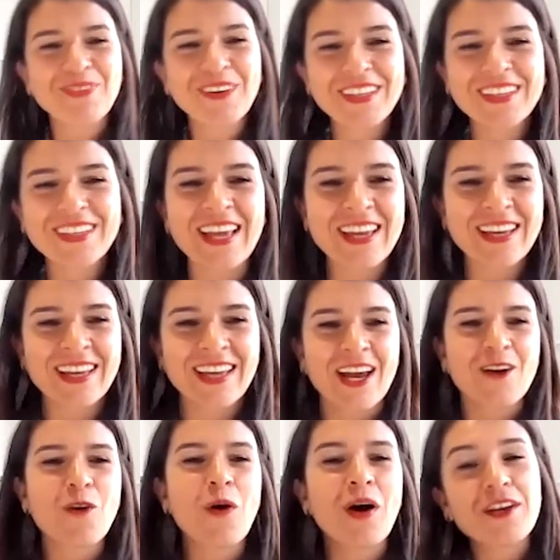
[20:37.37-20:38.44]
but they
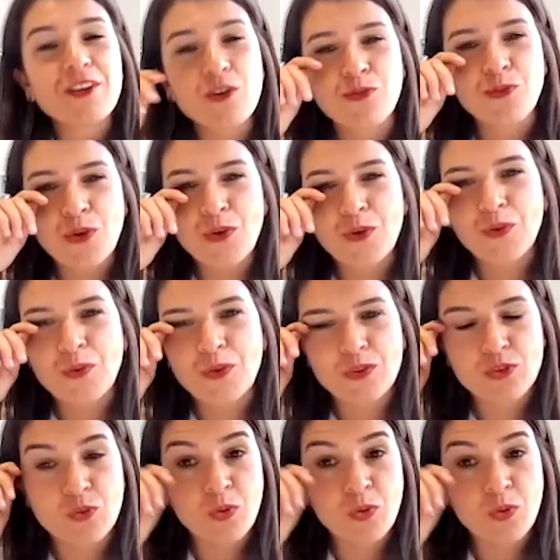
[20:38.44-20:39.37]
quite a few